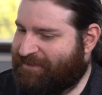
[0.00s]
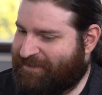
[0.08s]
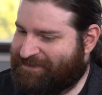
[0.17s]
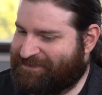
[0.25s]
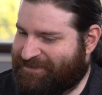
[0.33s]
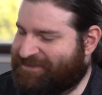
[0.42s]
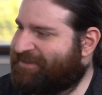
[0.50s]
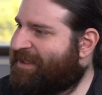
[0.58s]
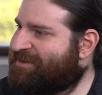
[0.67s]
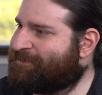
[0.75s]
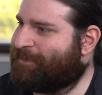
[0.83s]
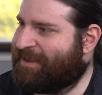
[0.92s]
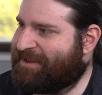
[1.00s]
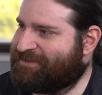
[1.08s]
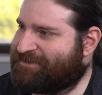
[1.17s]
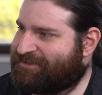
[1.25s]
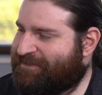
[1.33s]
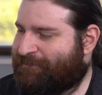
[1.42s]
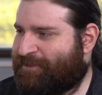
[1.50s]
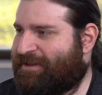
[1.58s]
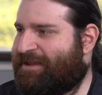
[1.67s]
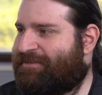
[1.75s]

It's it's a nice pace every day.